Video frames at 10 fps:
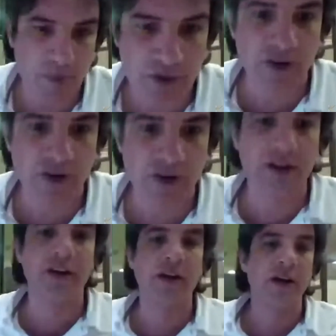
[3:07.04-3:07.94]

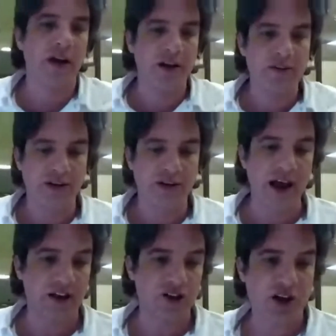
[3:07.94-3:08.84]
amoxicillin. It is
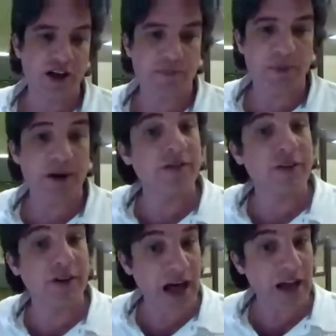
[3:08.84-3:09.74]
likely she has a
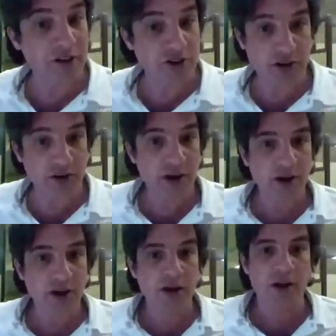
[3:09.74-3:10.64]
penicillin allergy.
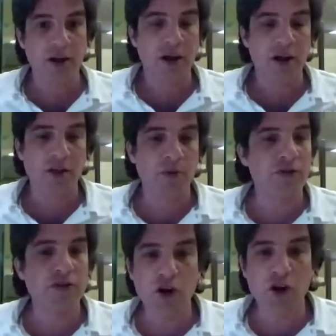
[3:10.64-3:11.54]

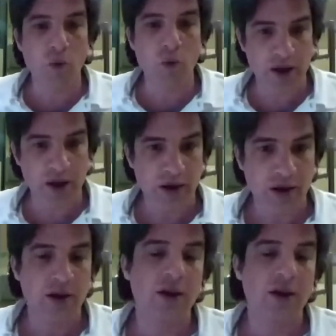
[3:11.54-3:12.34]
There was no way